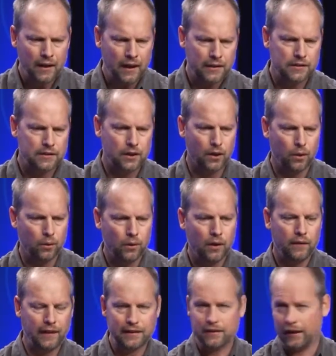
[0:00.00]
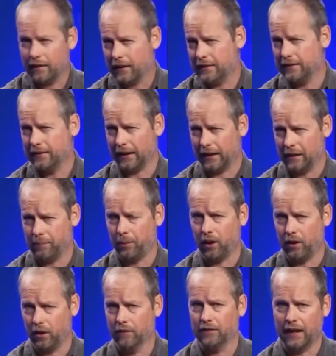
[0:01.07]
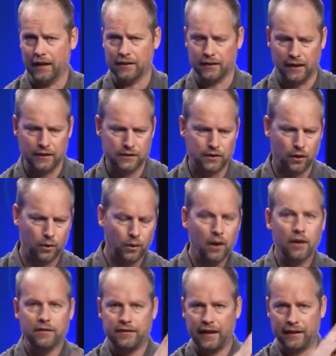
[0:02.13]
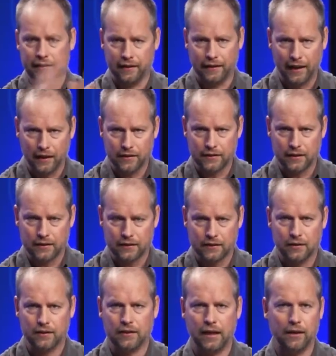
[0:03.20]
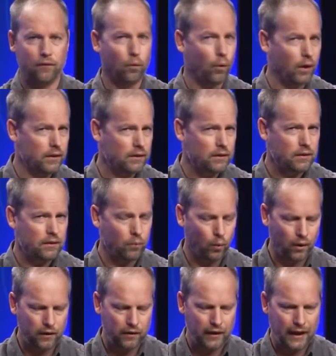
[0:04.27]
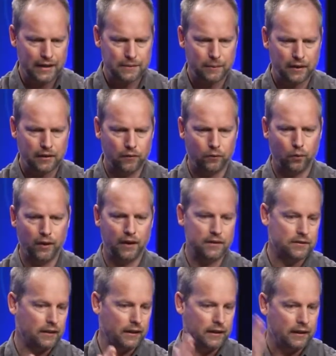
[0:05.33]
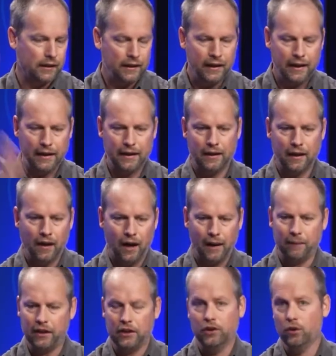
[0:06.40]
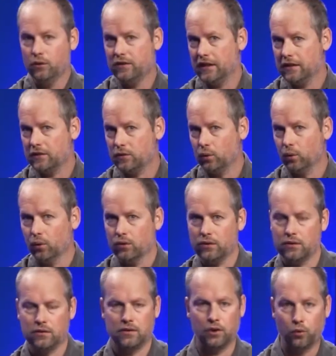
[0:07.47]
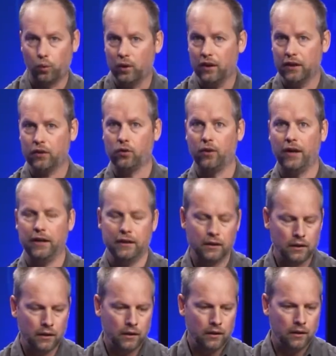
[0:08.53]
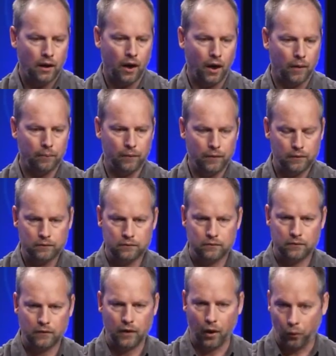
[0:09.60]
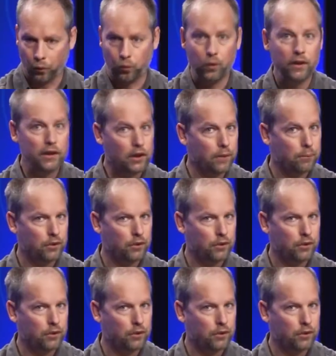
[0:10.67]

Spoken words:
And so that's kind of the second part of data science. So data analysis is kind of one aspect of where it's like, hey, I'm going to use these tools to really create a really good